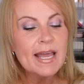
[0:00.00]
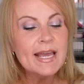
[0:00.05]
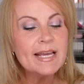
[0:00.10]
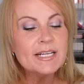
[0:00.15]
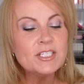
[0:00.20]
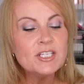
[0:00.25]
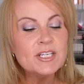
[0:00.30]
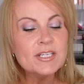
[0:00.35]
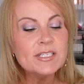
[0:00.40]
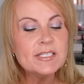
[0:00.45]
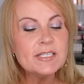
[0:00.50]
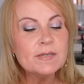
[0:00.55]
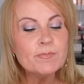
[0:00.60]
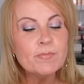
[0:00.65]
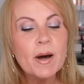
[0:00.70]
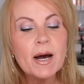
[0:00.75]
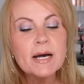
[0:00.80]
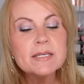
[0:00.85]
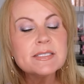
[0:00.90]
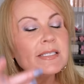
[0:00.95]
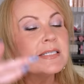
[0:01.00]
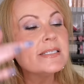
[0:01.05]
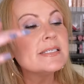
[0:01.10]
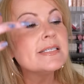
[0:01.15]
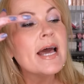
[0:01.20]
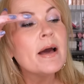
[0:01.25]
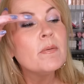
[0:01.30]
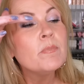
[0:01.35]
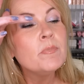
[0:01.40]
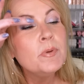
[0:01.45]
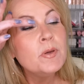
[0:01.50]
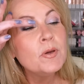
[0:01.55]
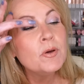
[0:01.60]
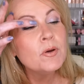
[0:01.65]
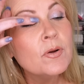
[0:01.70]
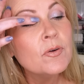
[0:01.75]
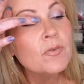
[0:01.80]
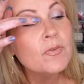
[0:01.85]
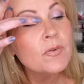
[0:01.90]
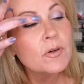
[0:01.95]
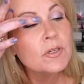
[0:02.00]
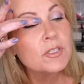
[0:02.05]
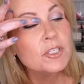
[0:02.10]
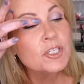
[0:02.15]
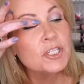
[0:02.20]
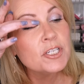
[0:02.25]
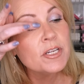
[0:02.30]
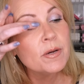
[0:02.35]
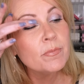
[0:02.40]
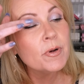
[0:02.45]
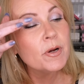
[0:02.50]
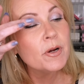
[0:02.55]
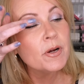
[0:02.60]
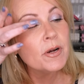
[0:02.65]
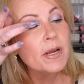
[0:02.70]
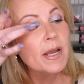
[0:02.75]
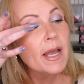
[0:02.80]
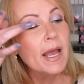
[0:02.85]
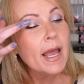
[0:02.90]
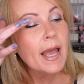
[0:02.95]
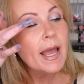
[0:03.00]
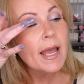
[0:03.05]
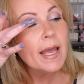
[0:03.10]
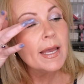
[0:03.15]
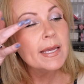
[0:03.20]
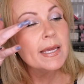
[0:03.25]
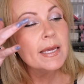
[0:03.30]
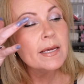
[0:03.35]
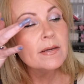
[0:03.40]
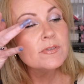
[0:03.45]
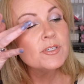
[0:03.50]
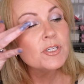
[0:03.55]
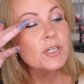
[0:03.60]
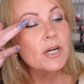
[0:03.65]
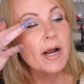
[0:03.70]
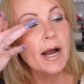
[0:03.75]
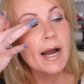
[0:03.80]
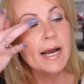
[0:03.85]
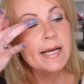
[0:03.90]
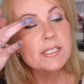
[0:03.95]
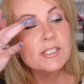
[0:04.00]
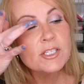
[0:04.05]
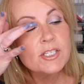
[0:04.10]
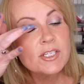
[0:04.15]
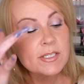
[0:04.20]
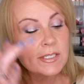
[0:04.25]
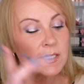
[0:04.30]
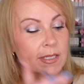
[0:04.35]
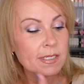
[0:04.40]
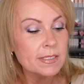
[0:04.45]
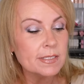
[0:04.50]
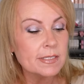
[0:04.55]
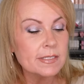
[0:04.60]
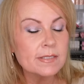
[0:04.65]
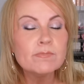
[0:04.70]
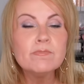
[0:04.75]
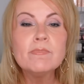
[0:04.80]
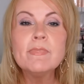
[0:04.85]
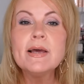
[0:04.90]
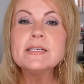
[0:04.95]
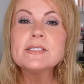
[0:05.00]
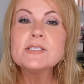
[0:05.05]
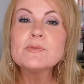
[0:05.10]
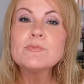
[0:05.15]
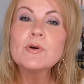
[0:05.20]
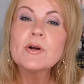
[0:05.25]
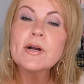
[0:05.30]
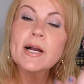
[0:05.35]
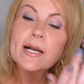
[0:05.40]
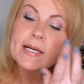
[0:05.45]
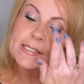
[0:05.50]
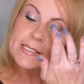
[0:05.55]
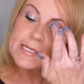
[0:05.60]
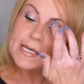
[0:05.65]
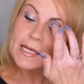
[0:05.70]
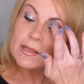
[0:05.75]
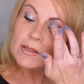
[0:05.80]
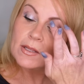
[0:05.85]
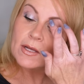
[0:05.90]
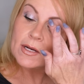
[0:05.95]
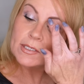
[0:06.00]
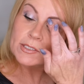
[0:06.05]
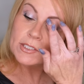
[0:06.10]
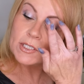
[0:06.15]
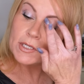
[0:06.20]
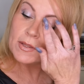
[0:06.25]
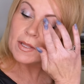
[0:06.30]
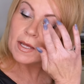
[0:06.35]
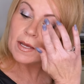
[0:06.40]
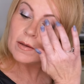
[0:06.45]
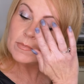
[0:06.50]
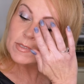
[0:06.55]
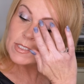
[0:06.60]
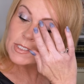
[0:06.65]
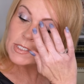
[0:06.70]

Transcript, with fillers: It just deposits that beautiful shimmer and gives your eyes just this mesmerizing look to them.